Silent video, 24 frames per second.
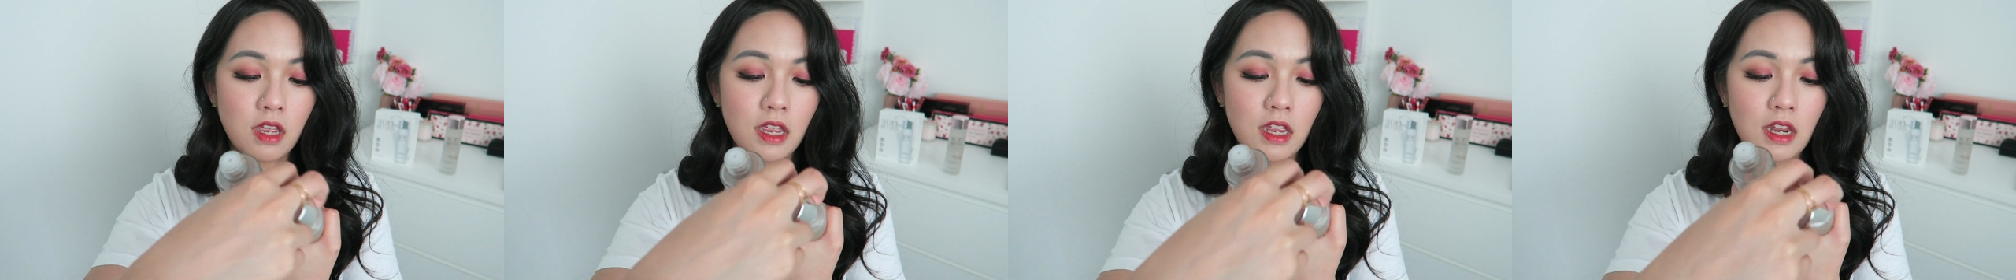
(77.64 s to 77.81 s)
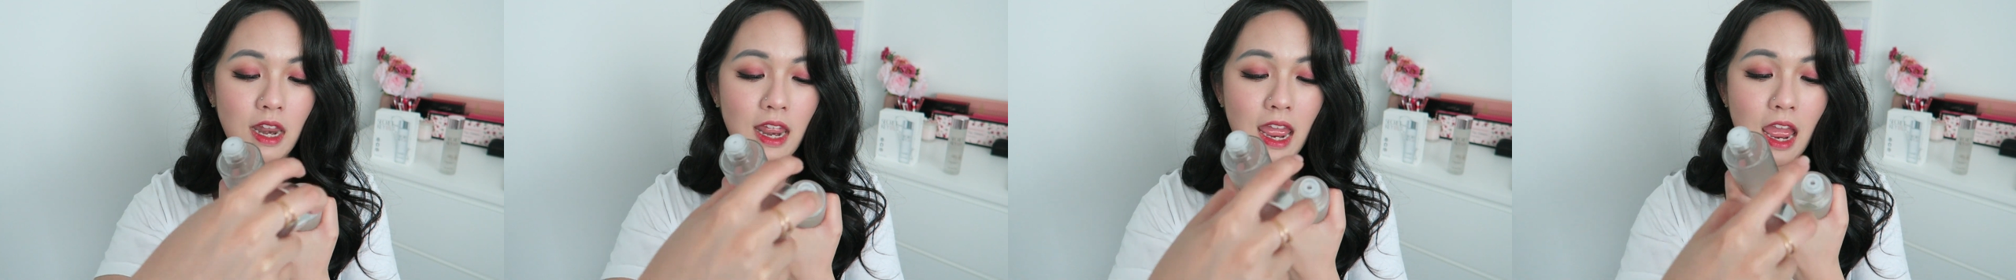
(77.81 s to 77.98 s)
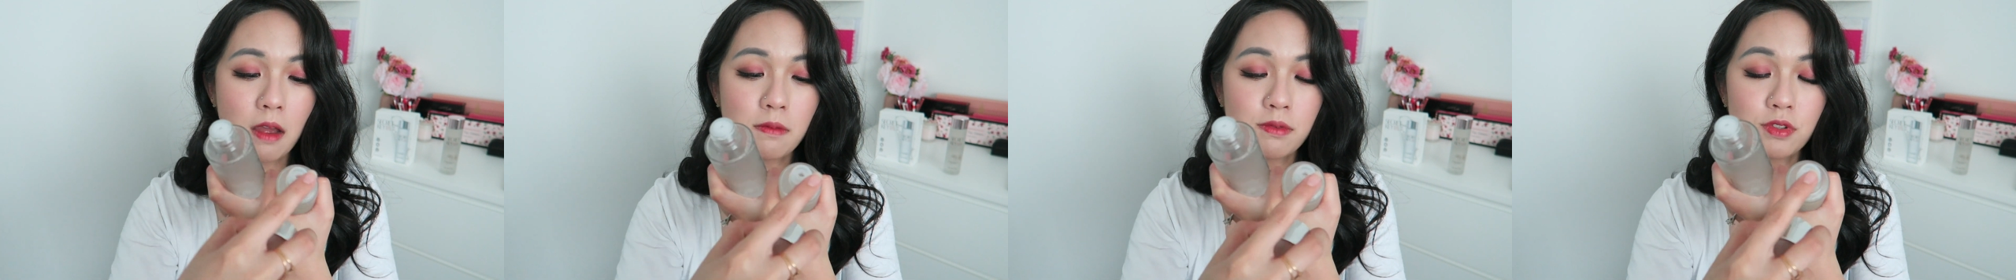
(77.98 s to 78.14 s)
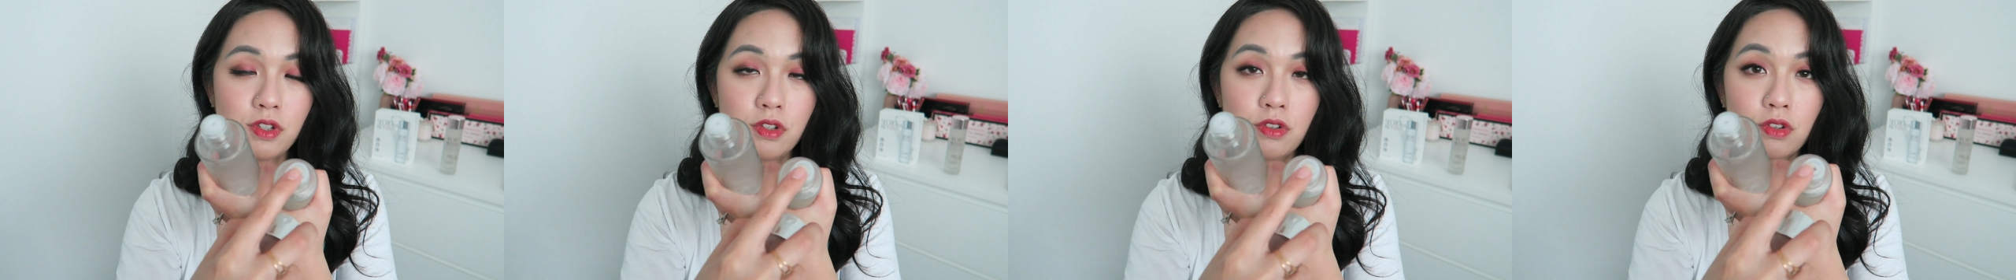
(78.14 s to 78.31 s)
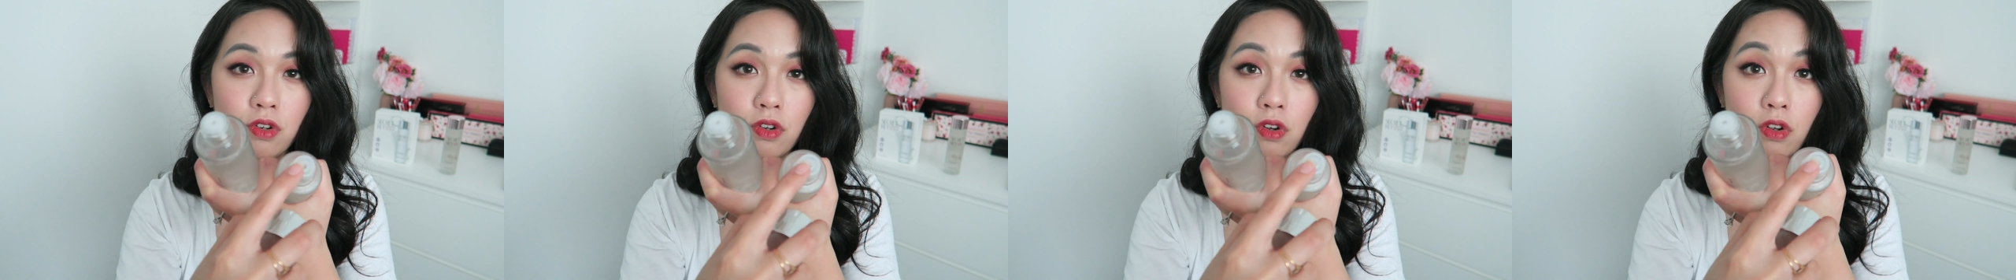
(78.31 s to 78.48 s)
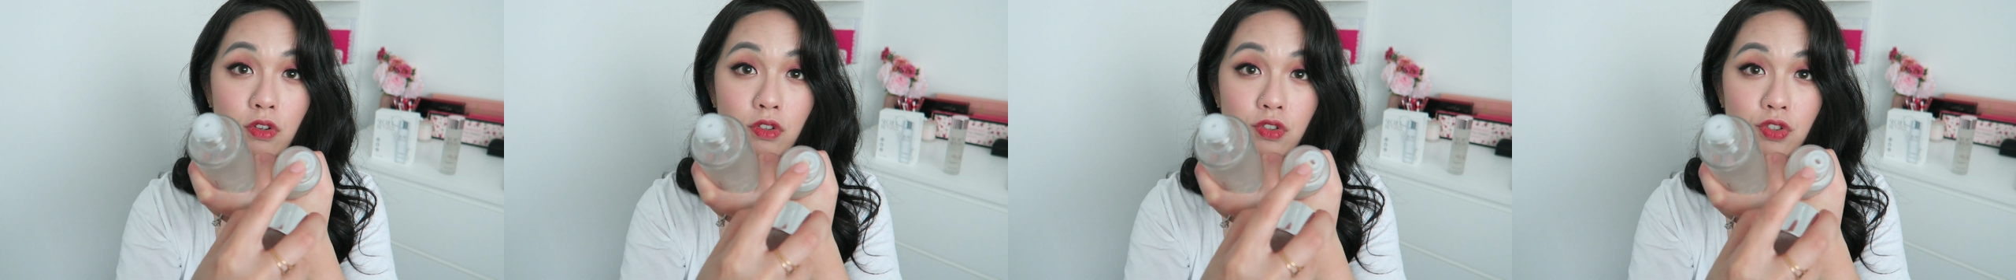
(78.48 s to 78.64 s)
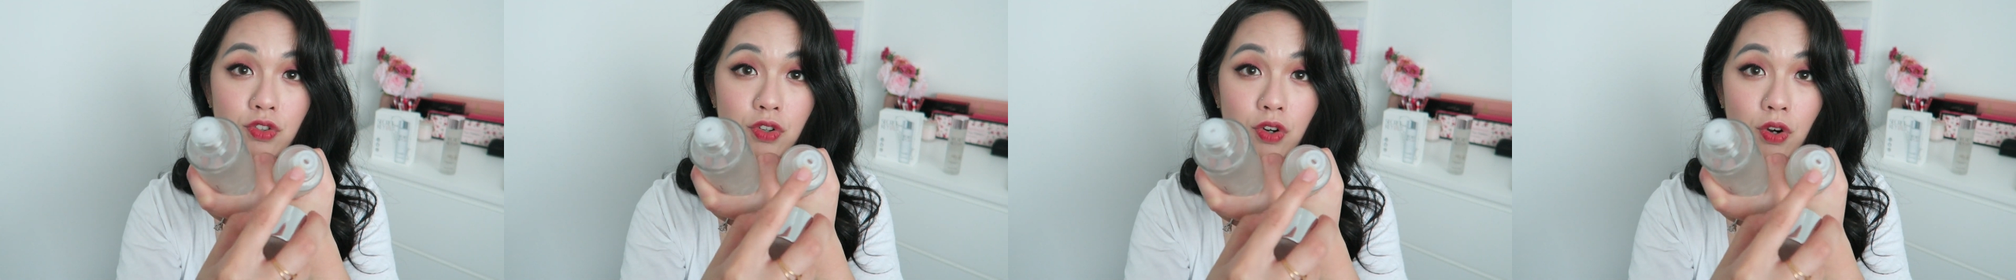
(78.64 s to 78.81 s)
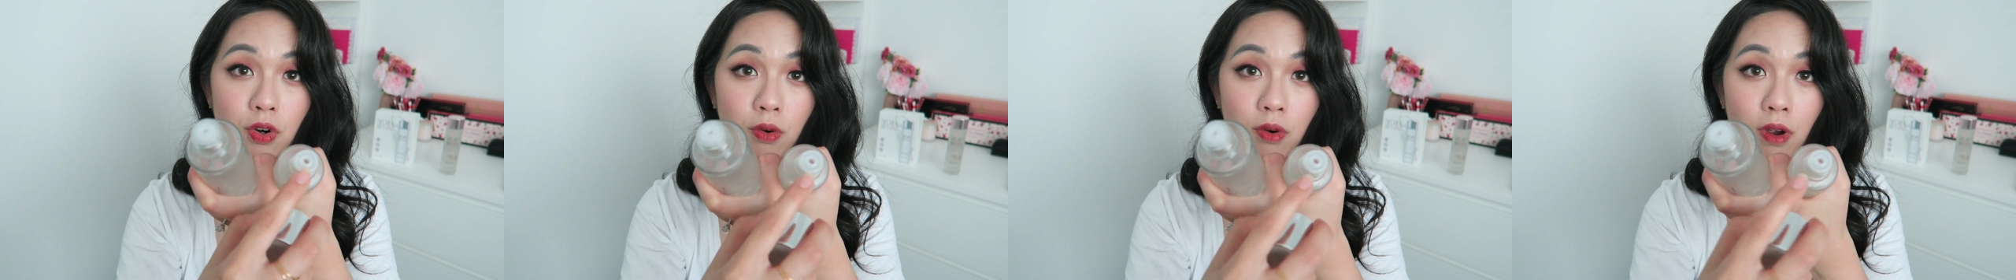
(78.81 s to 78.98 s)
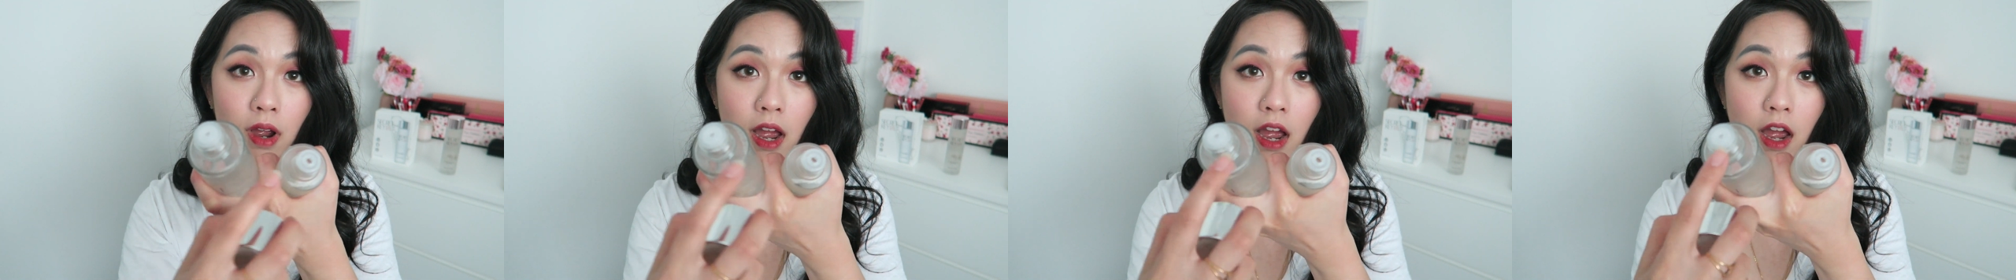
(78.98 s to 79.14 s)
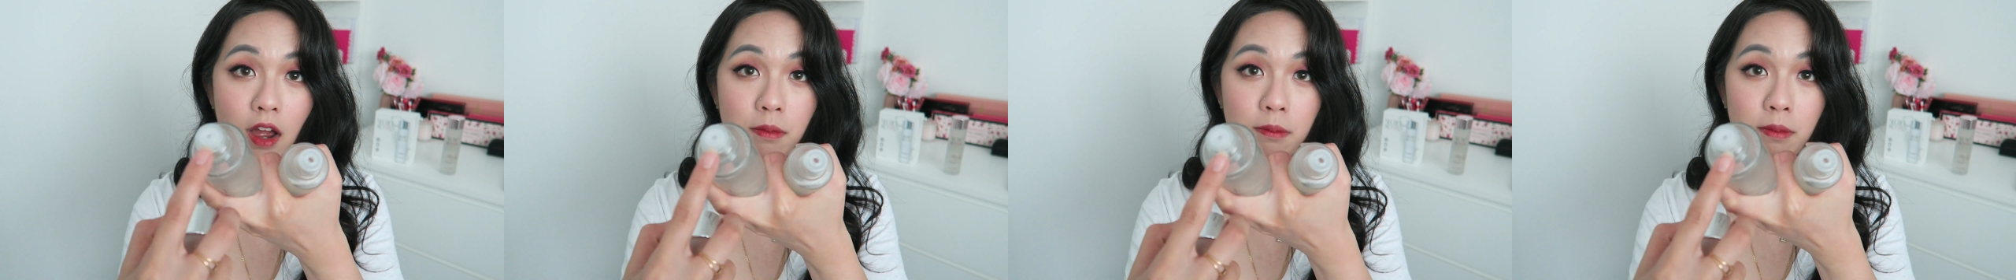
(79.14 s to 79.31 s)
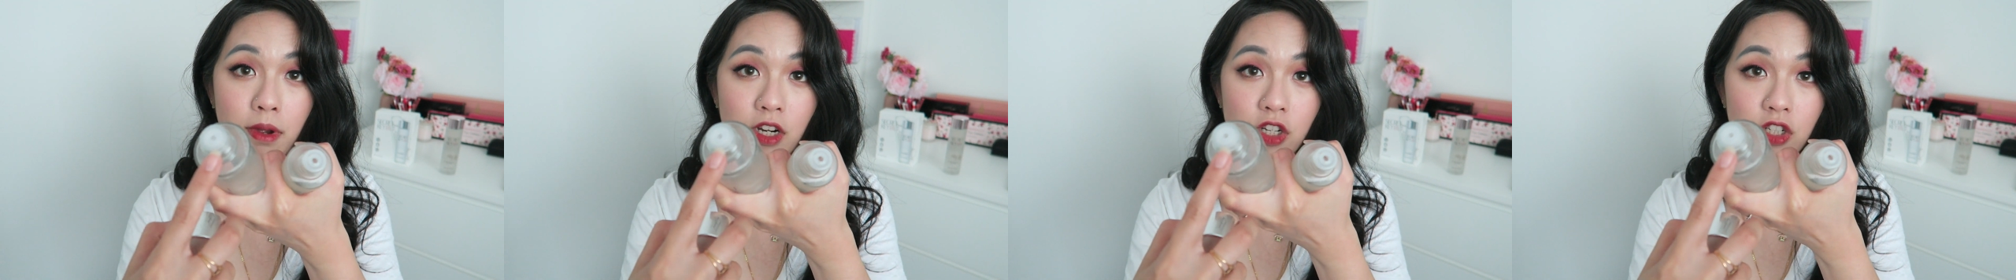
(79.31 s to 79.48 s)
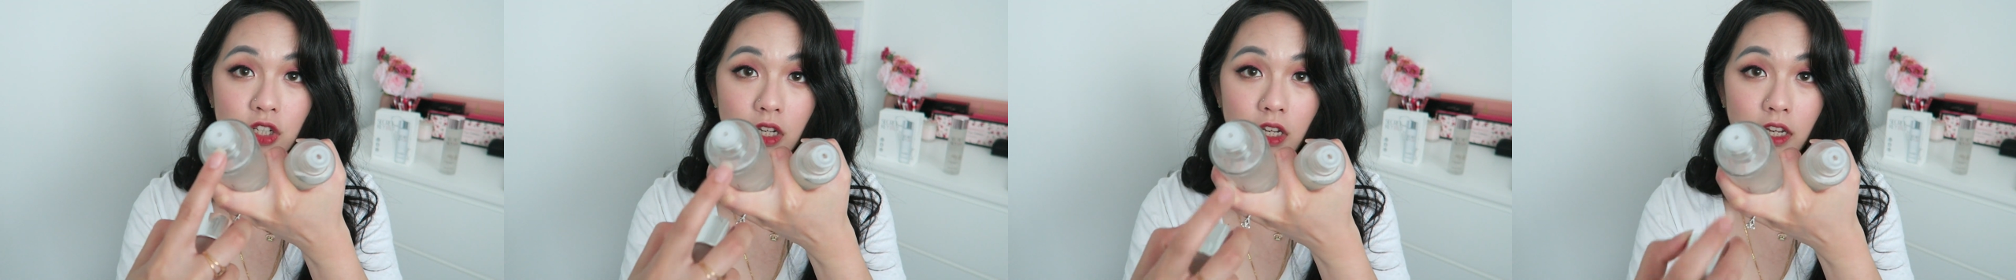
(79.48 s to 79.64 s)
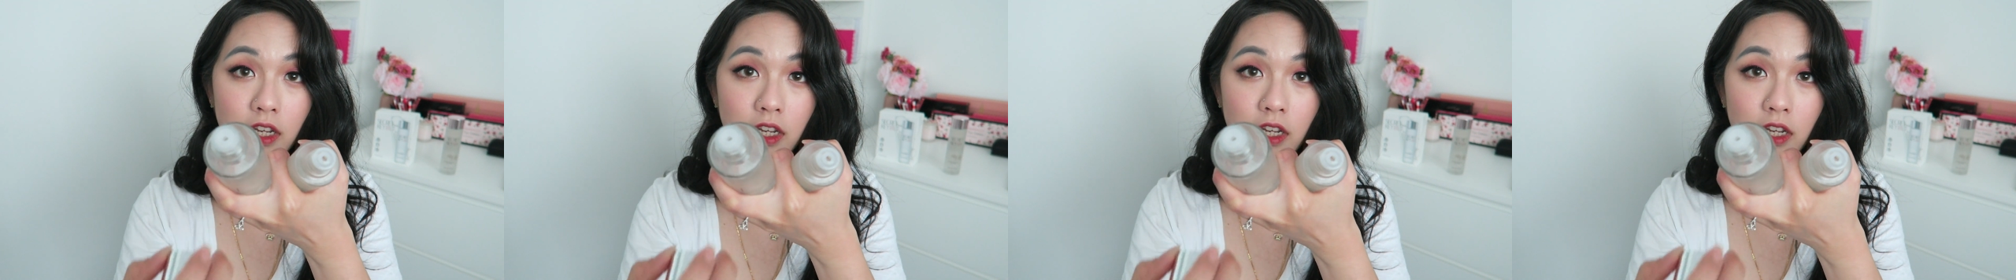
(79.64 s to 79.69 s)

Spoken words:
it helps you control how much